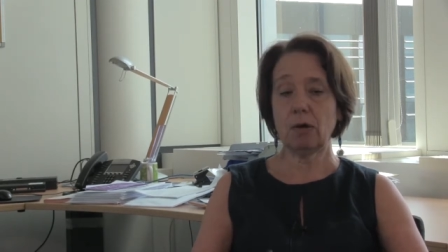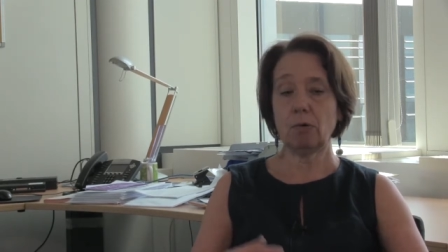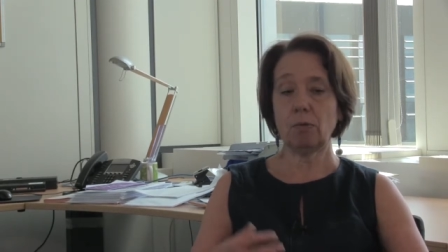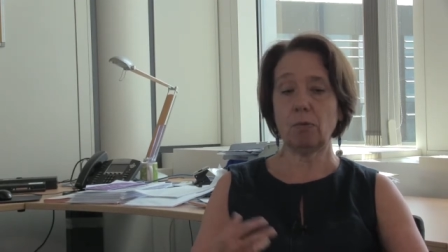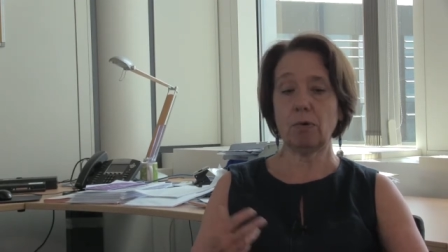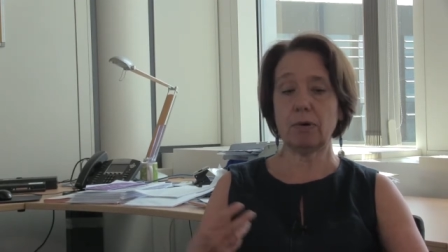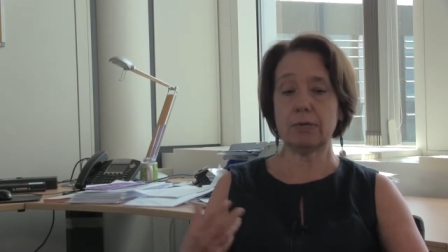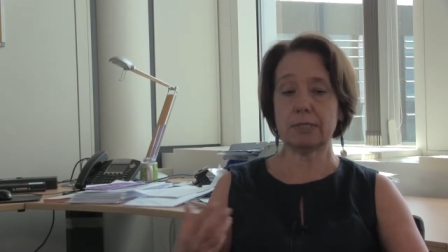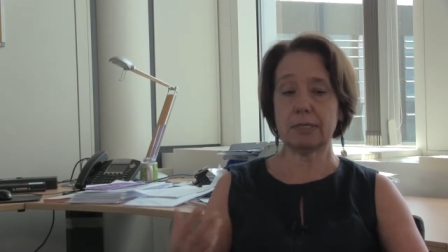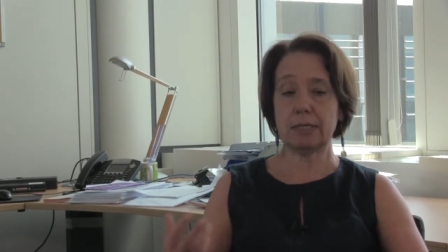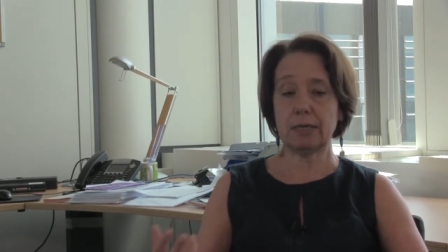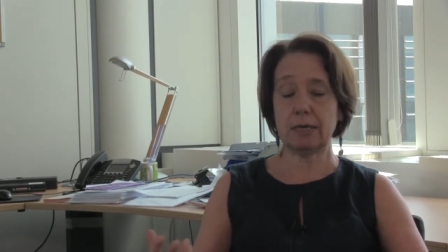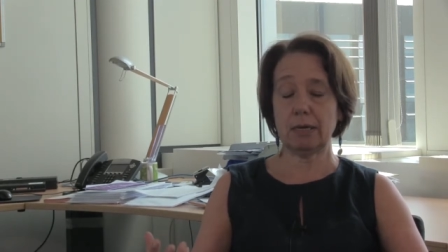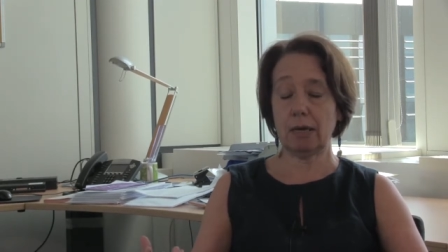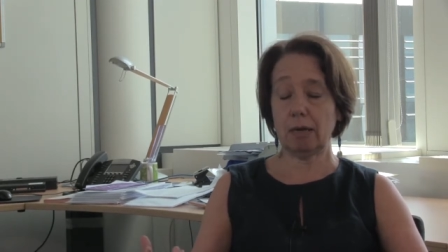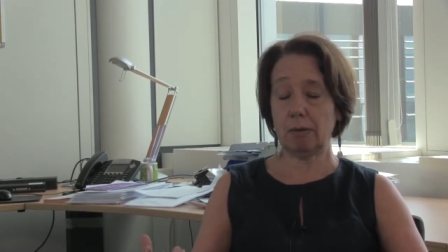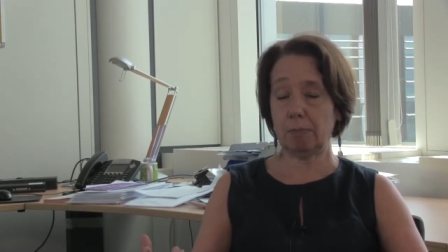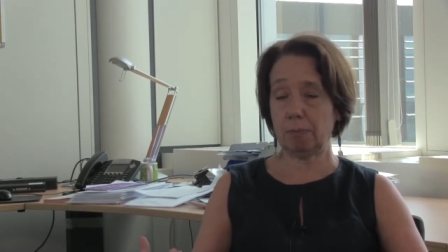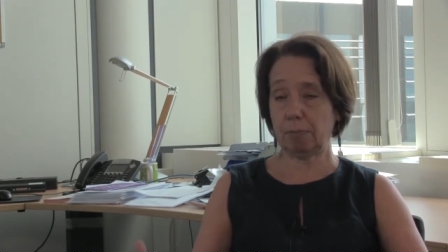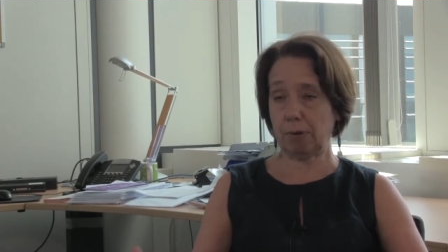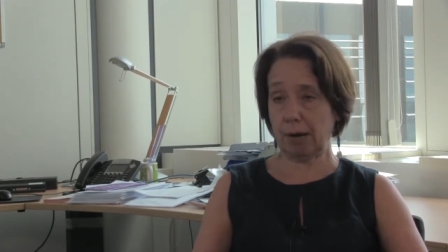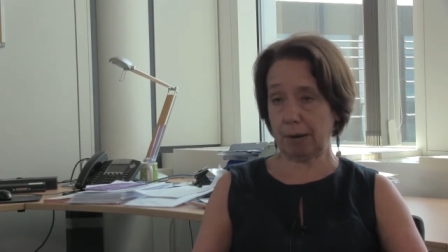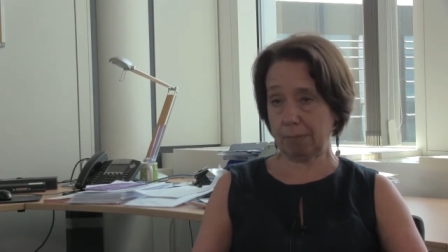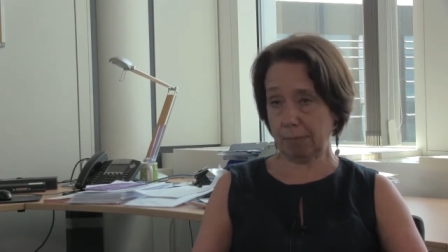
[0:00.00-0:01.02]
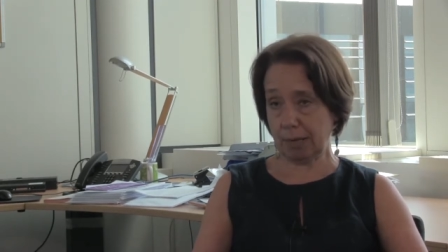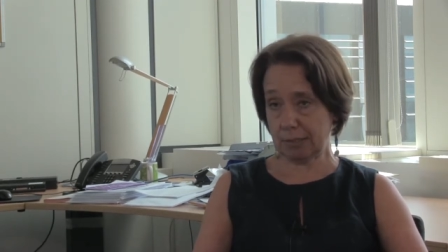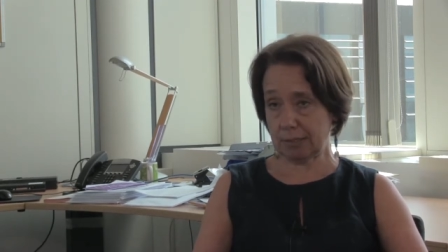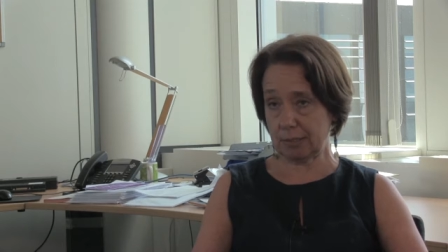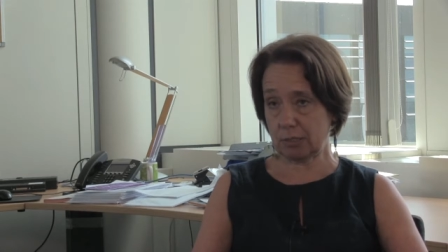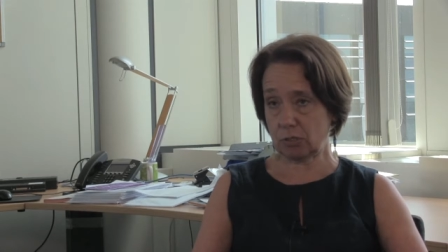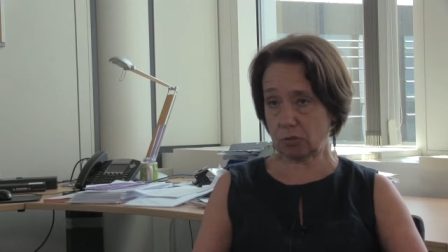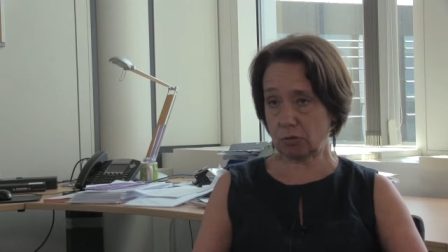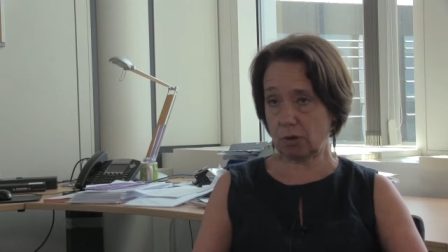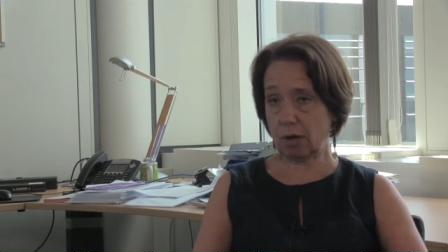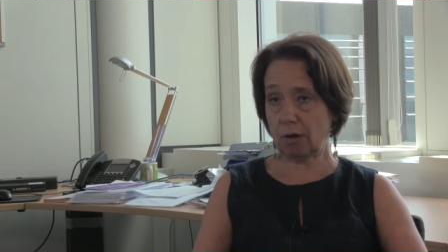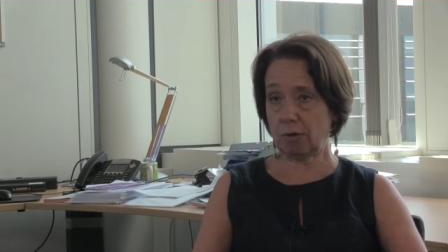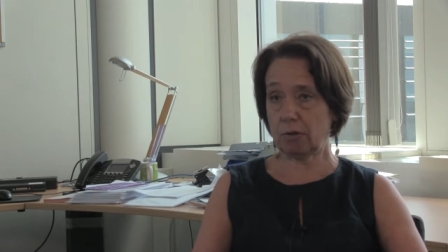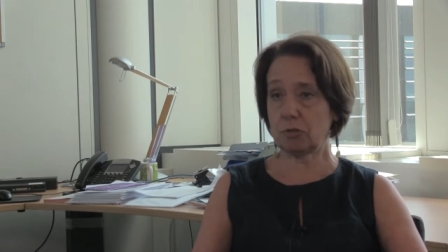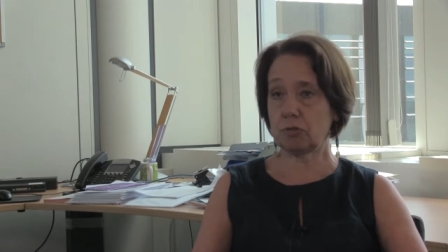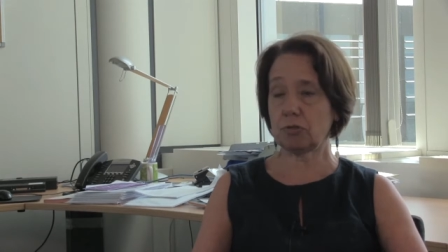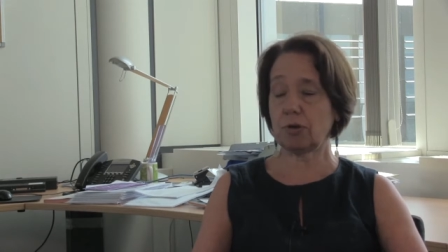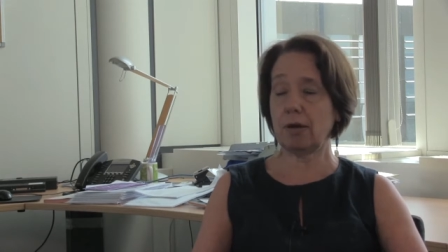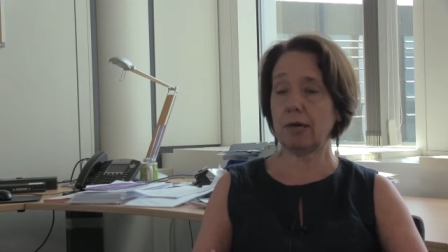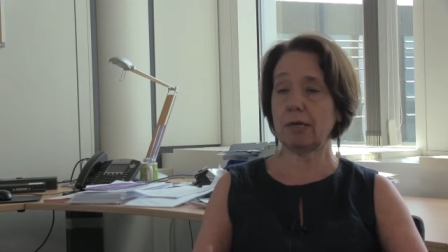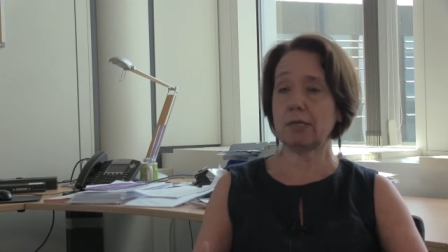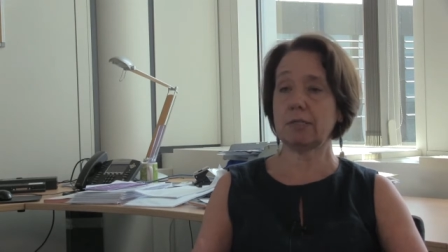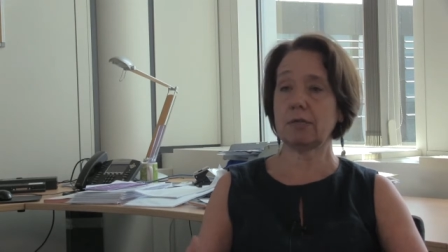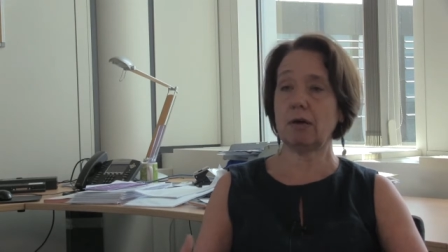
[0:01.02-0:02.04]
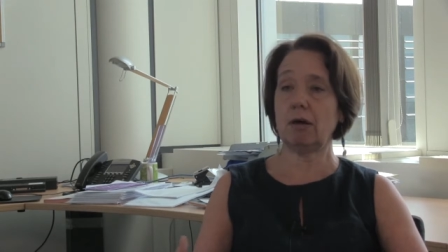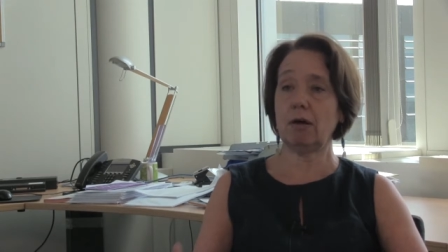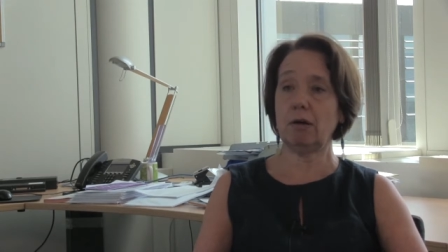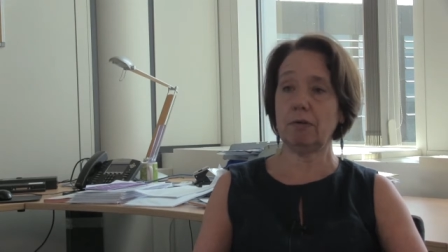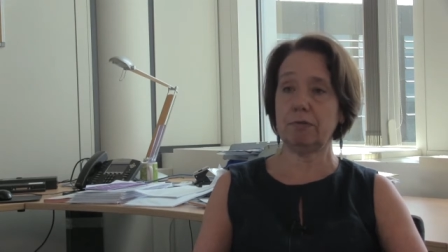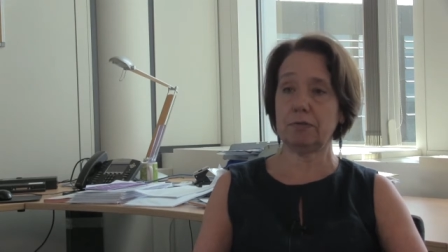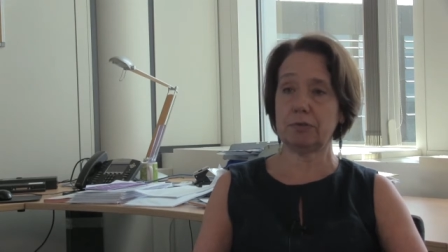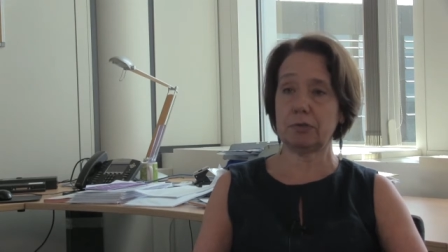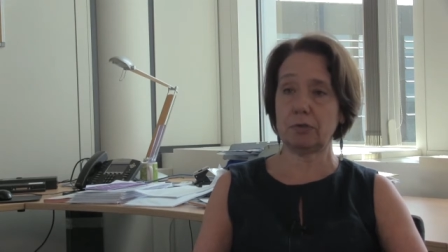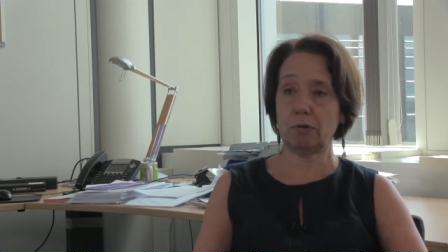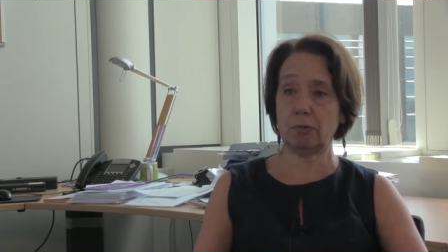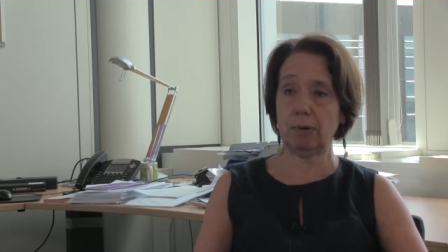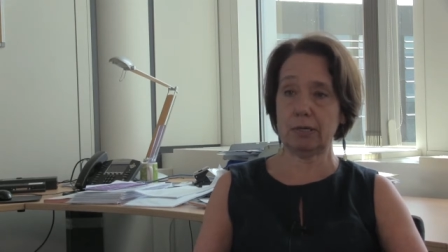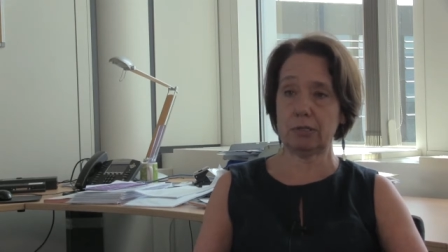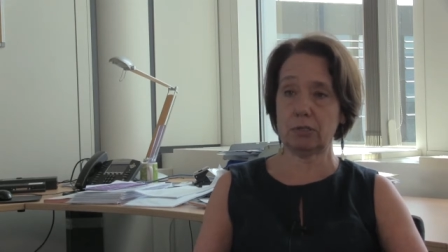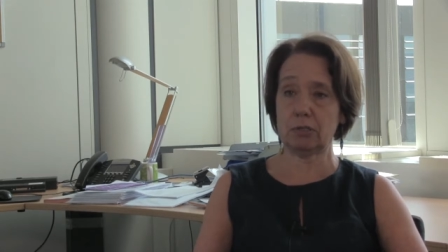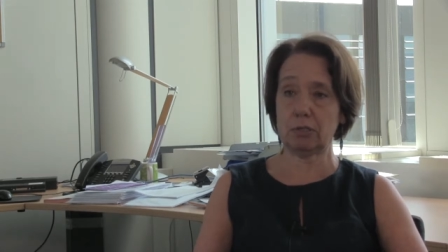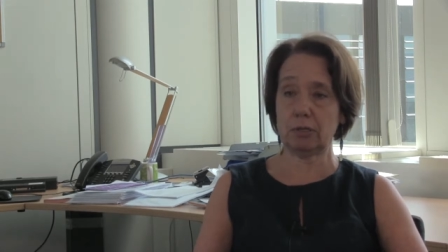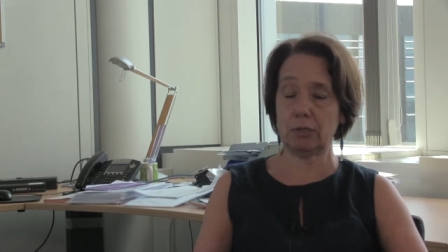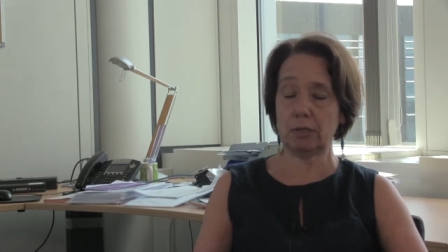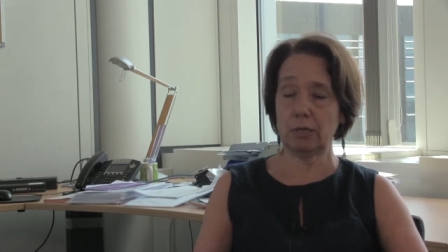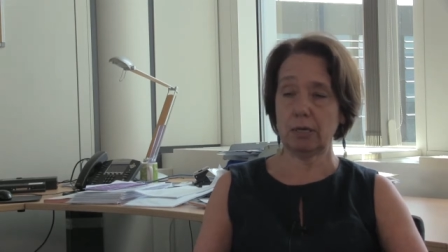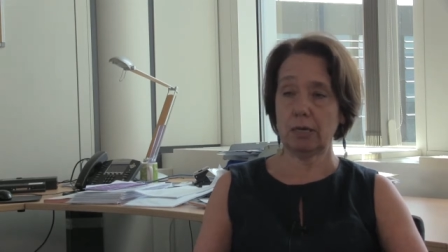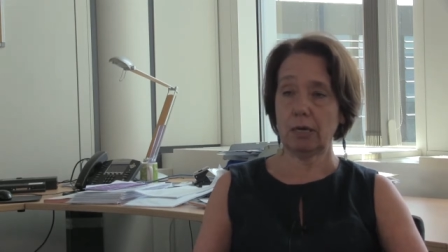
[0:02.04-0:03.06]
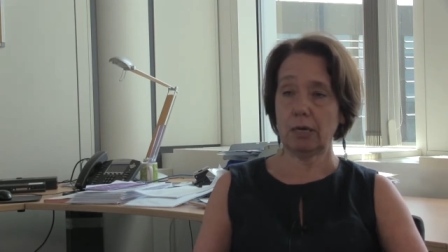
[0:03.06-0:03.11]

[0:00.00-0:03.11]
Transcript: whereas in a, a pragmatic trial, you're trying to answer a question